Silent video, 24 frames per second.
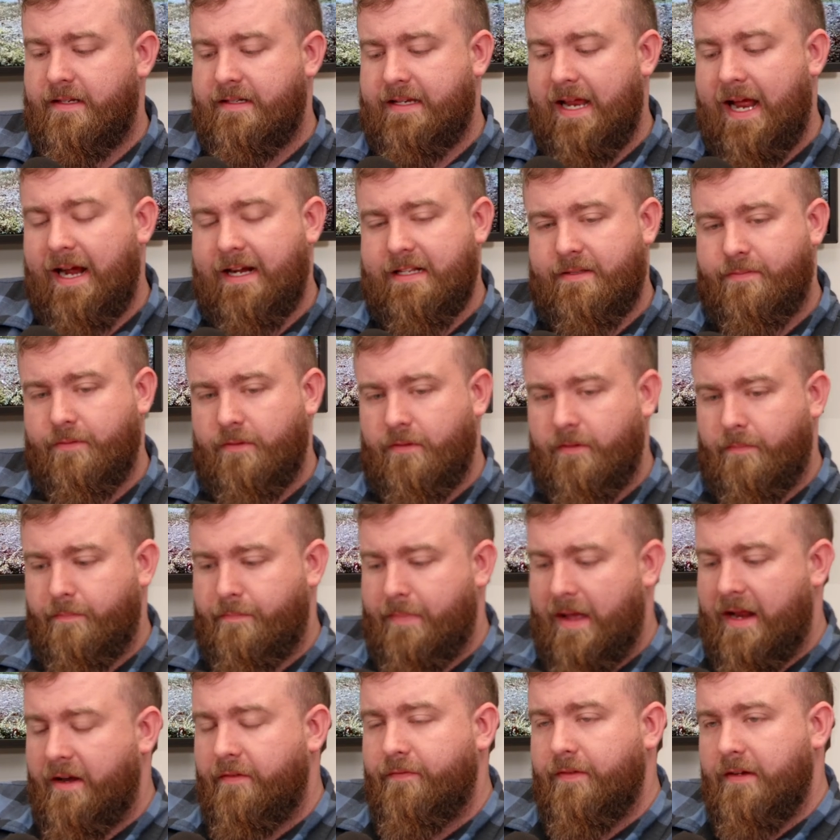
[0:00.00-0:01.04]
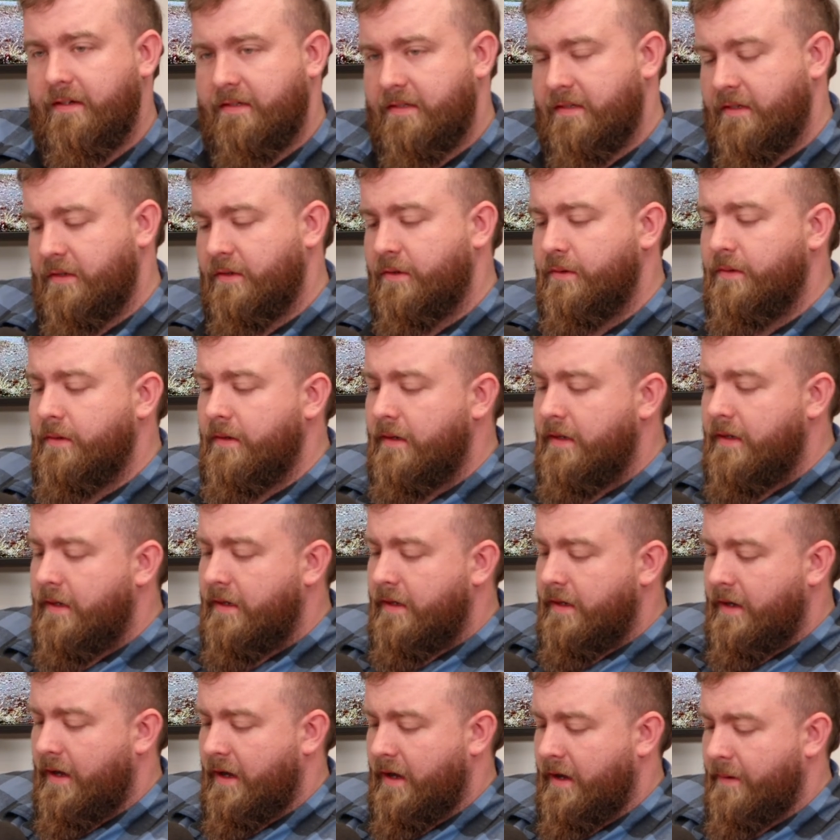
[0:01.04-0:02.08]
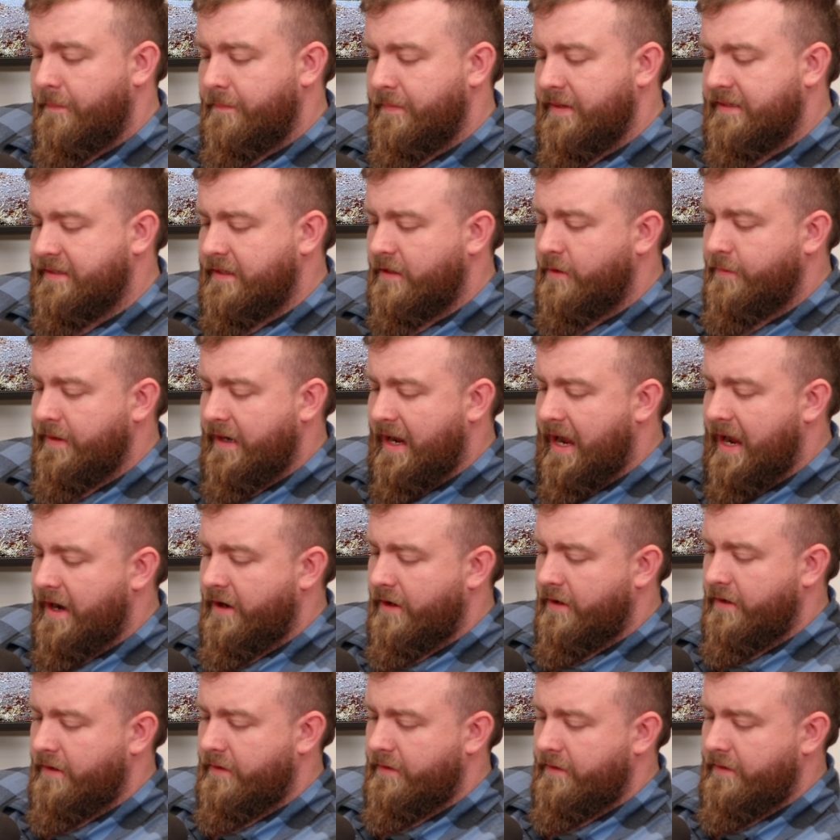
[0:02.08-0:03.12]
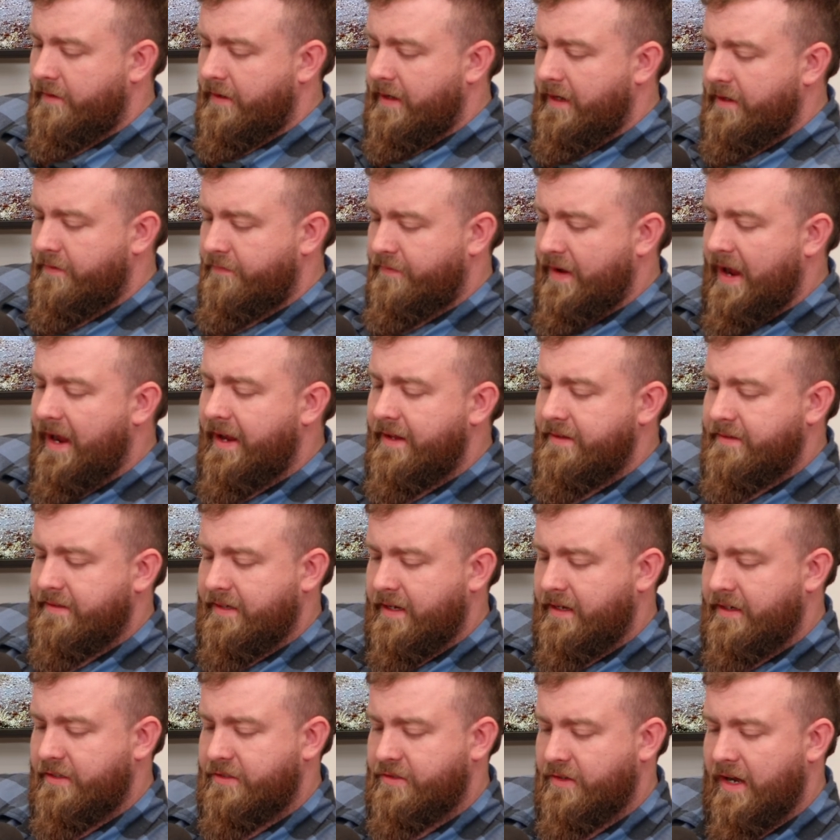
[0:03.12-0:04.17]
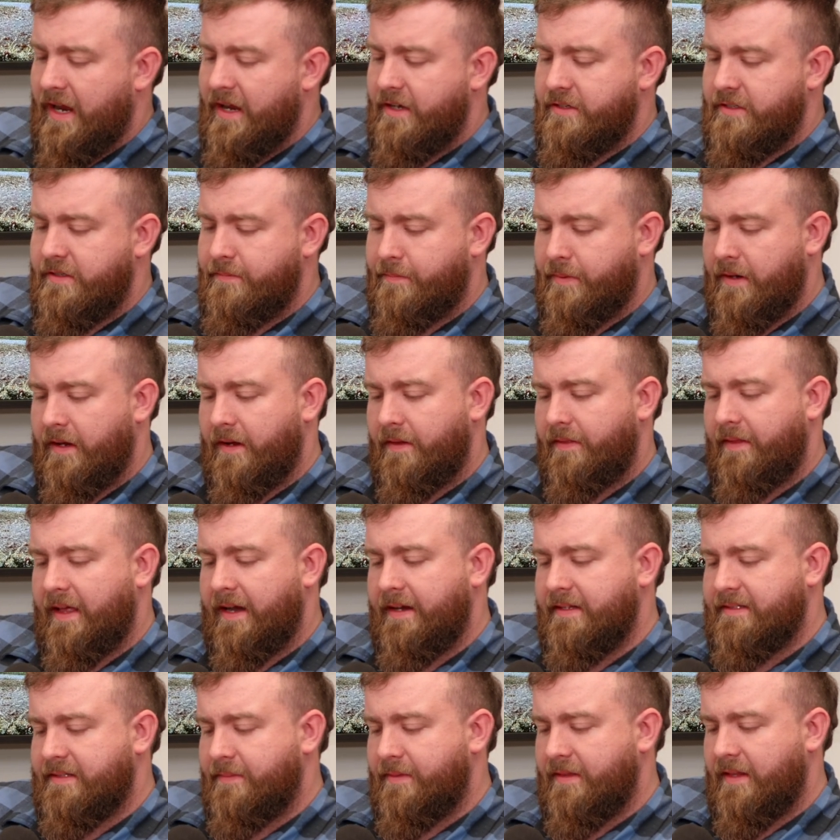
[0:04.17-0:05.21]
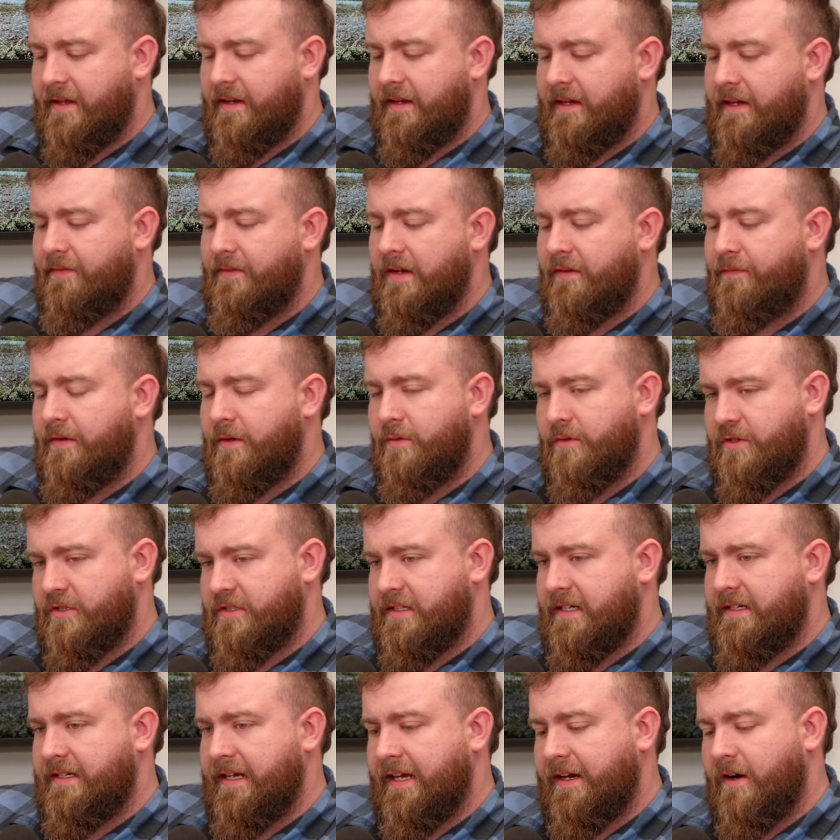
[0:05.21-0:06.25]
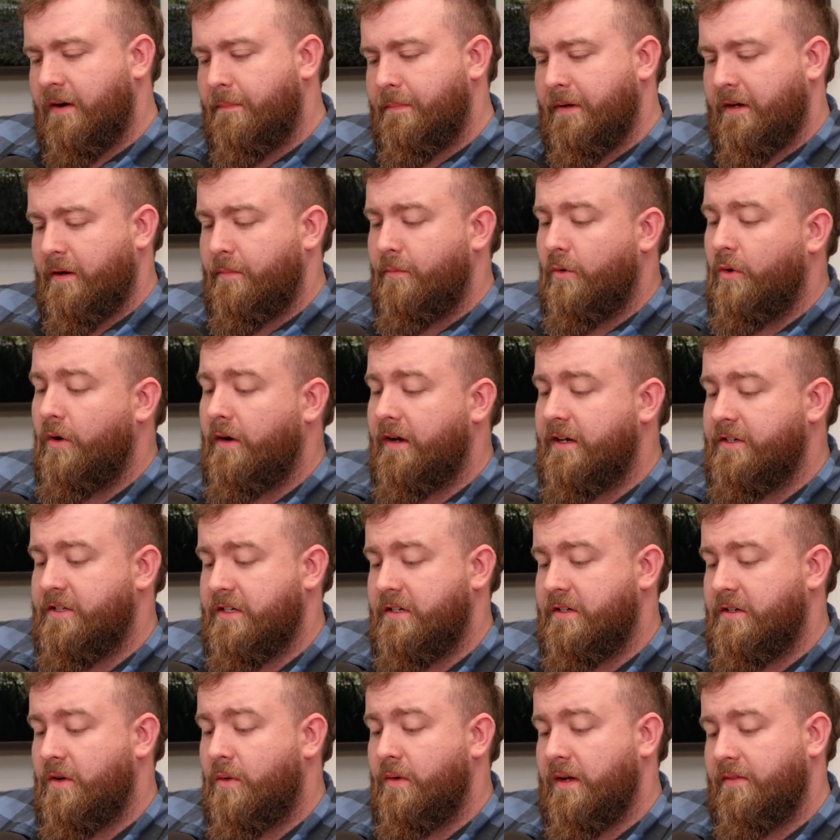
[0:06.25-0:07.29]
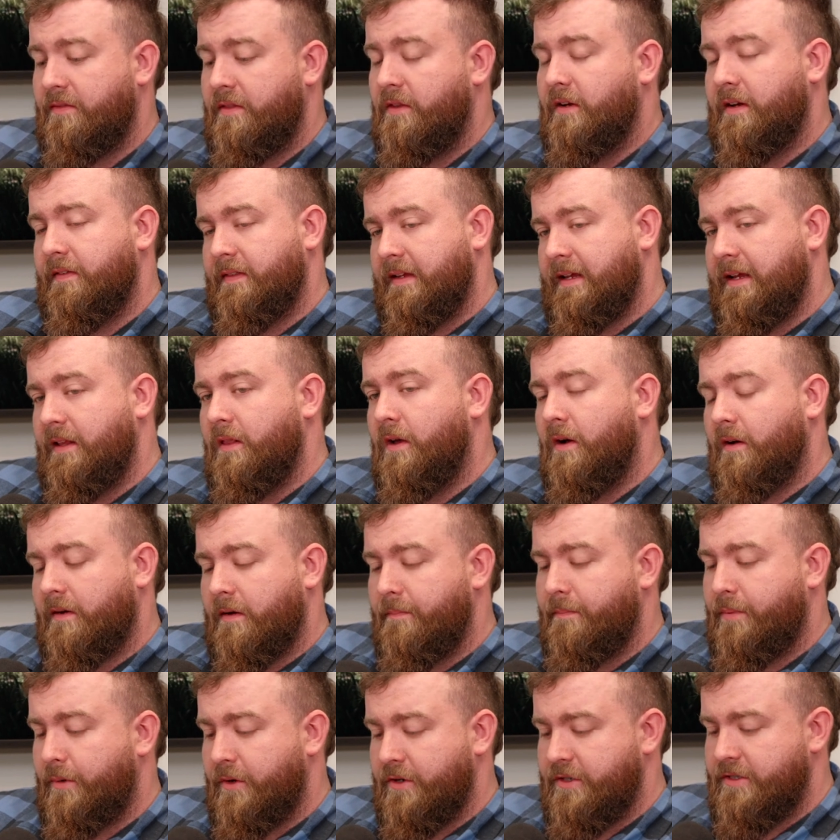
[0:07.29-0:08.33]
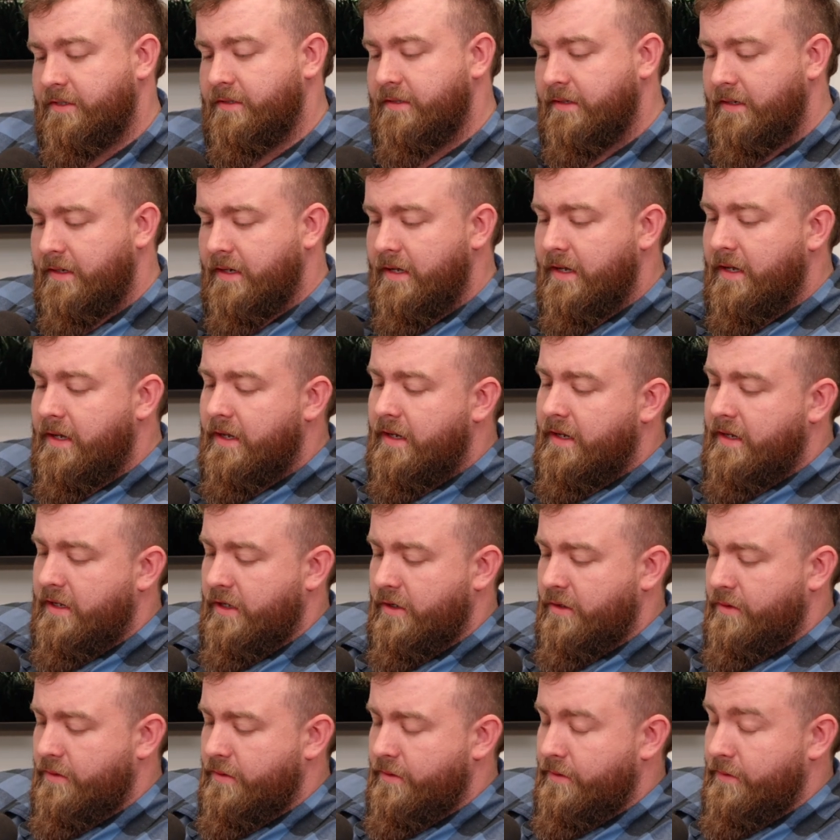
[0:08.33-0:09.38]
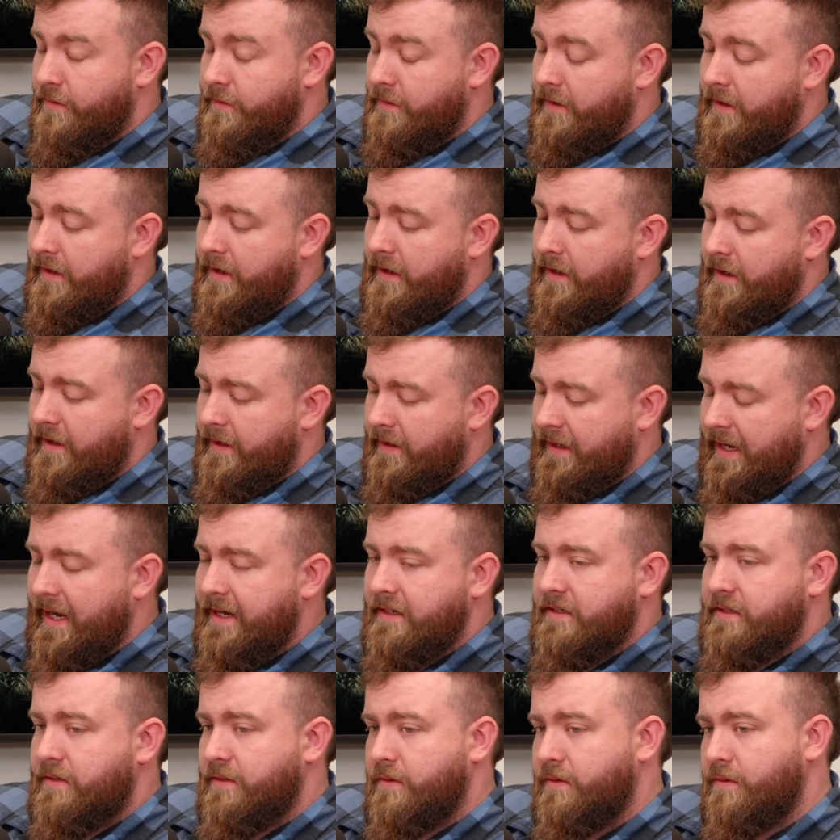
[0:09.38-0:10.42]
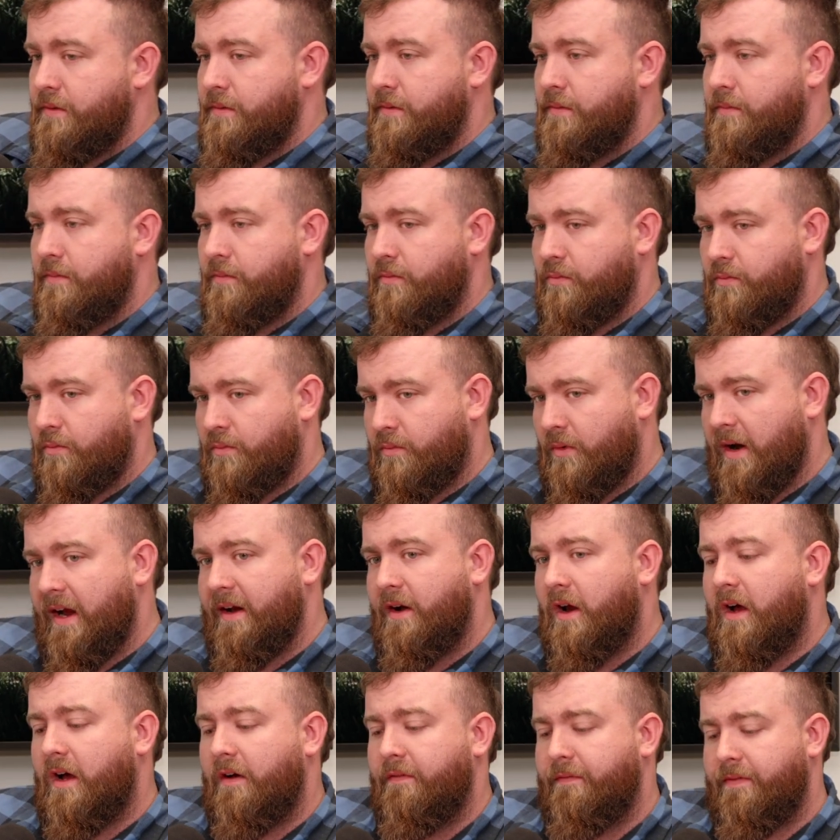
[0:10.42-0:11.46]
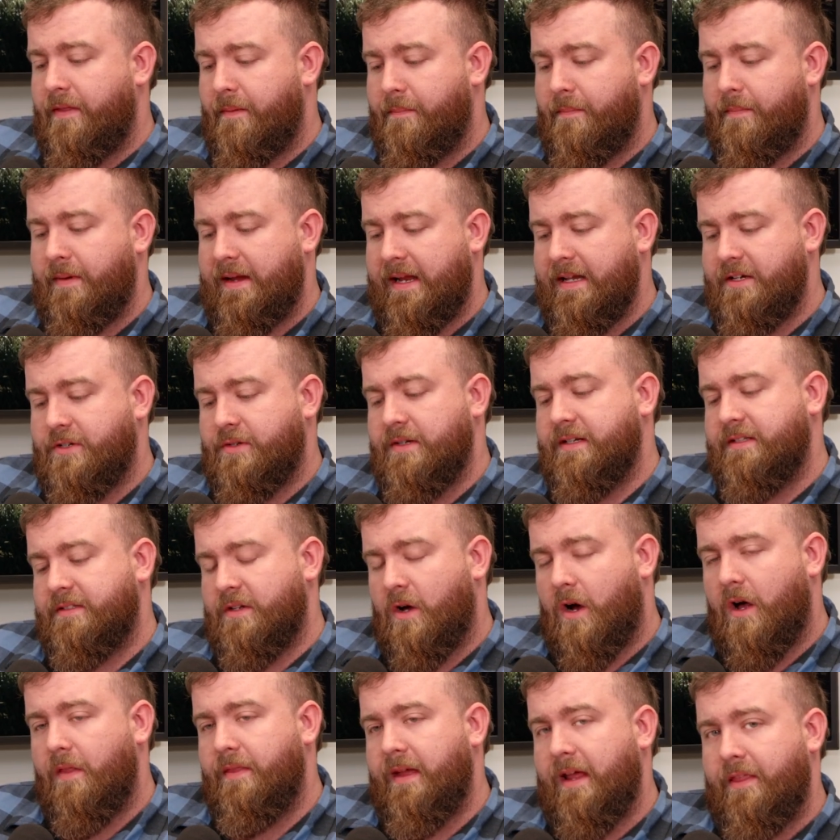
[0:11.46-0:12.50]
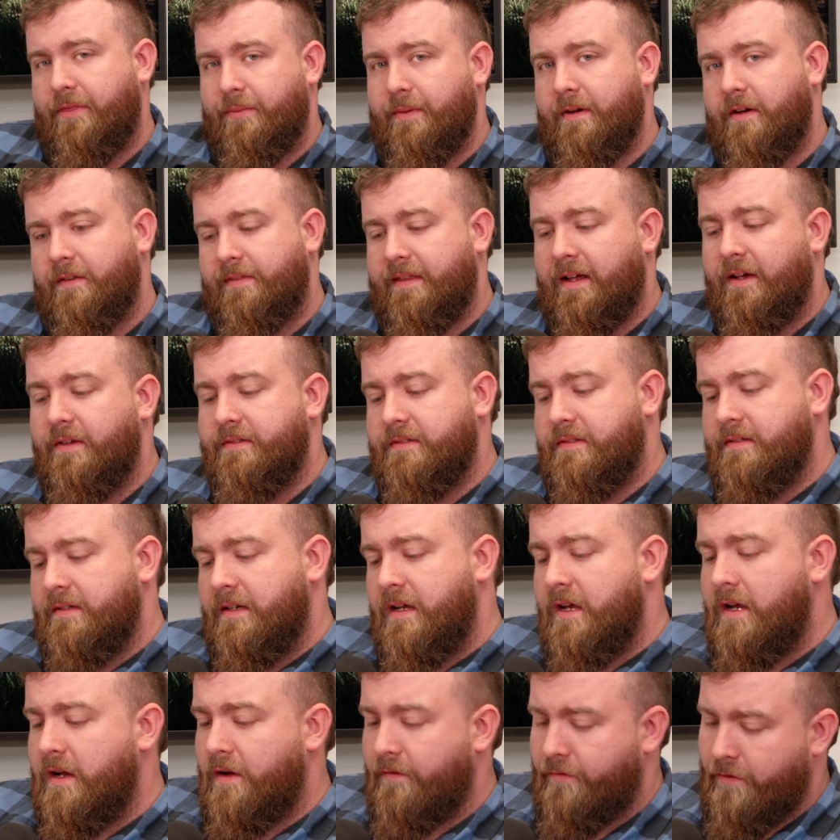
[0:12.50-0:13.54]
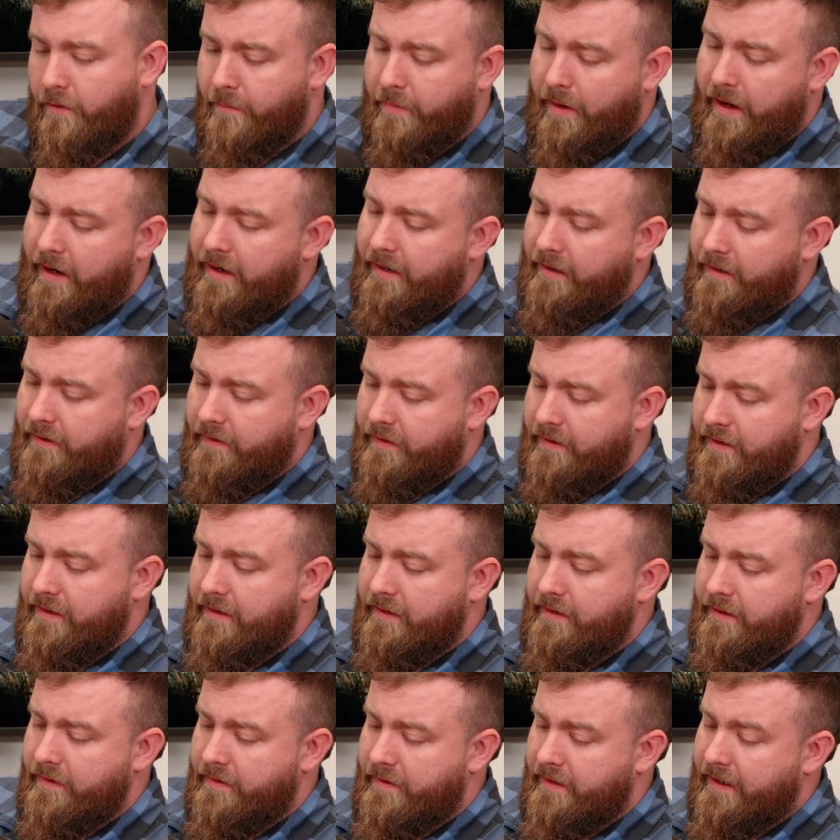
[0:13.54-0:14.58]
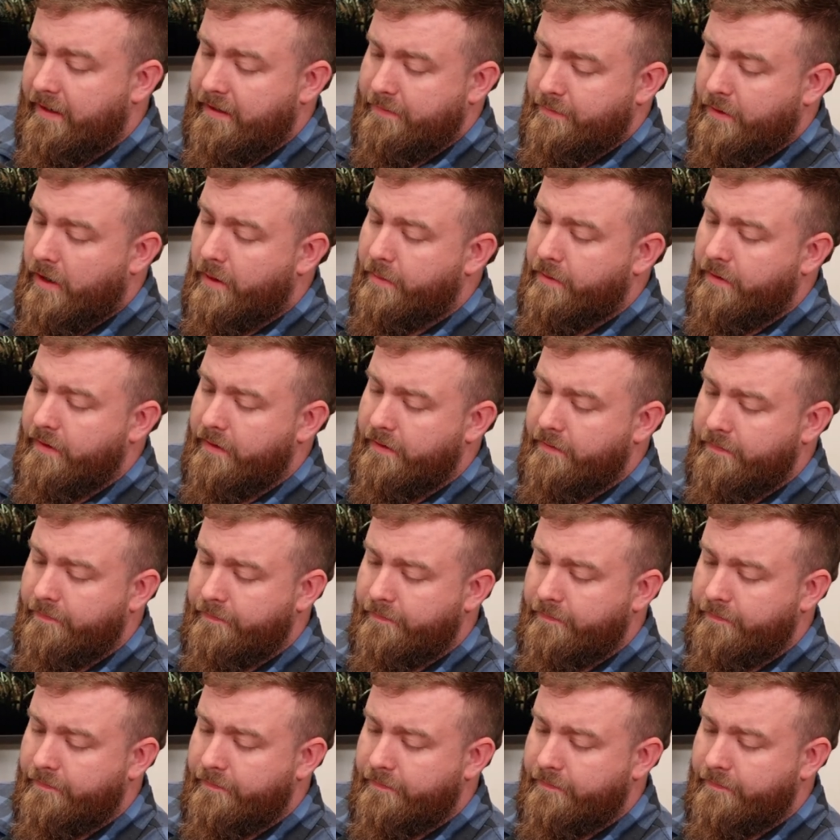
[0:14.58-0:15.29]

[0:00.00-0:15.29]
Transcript: a taxable benefit to you. It's a little bit higher advanced kind of strategy, but that is something that even if you were just to take out a bigger mortgage and don't even look at the HELOC portion, you get to write off the interest on that $300,000 for buying the next property.